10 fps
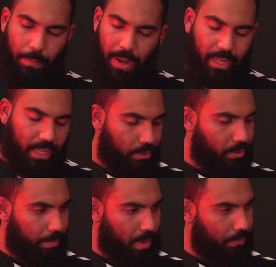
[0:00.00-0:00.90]
Black
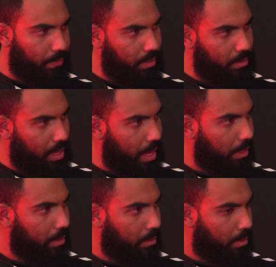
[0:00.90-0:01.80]
History Month is like
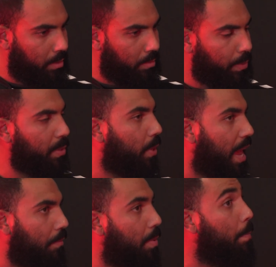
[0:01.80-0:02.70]
people
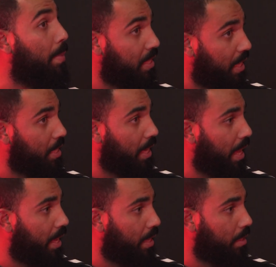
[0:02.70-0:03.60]
that have been
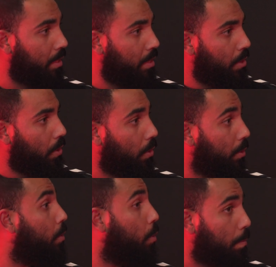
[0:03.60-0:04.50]
miseducated
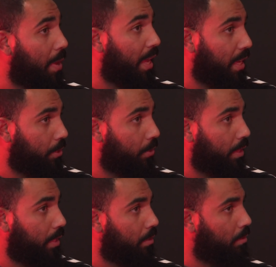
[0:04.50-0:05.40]
on black
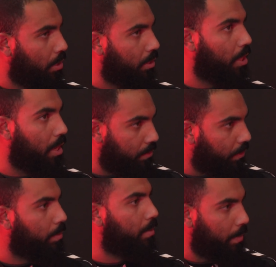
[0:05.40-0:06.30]
history, a chance
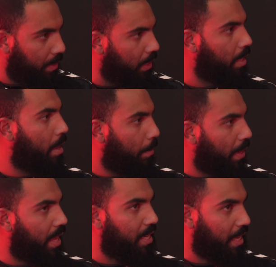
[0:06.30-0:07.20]
for them to
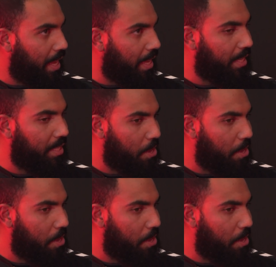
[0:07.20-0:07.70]
be educated,